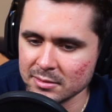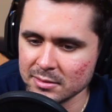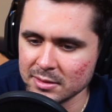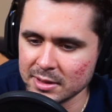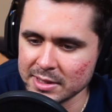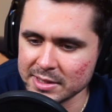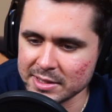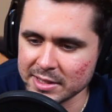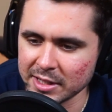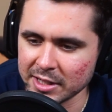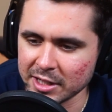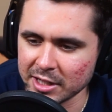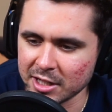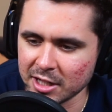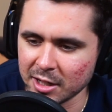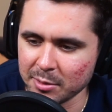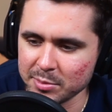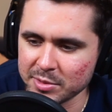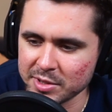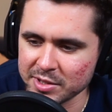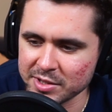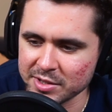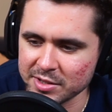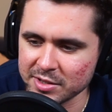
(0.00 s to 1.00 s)
He's gonna come
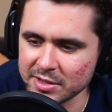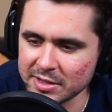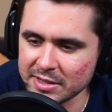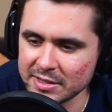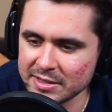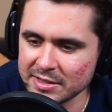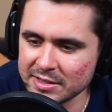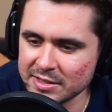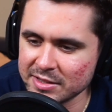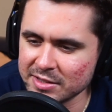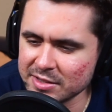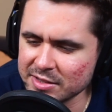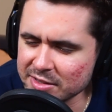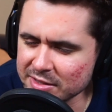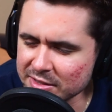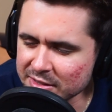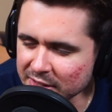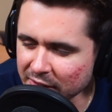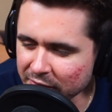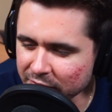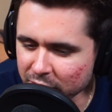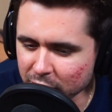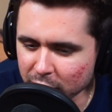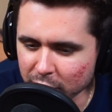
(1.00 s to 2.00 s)
to
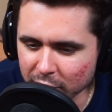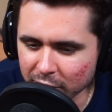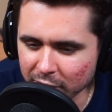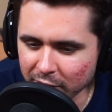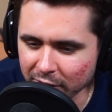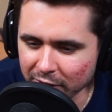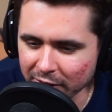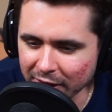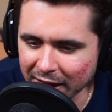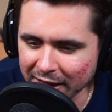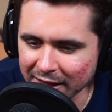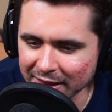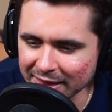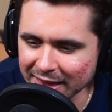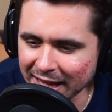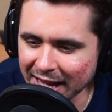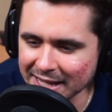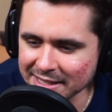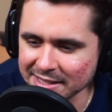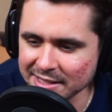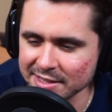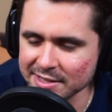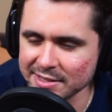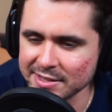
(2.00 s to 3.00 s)
sever that
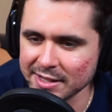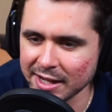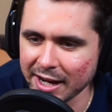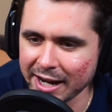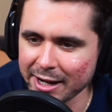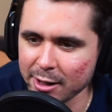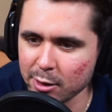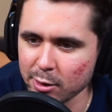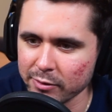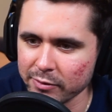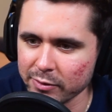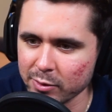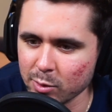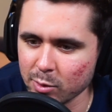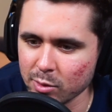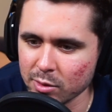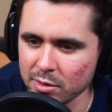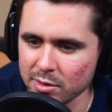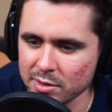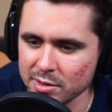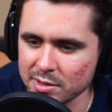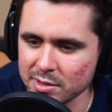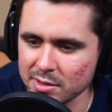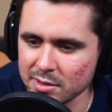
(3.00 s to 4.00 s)
last desire of
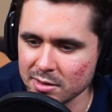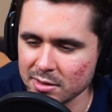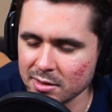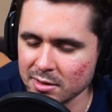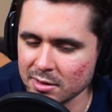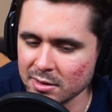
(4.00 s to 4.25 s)
yours.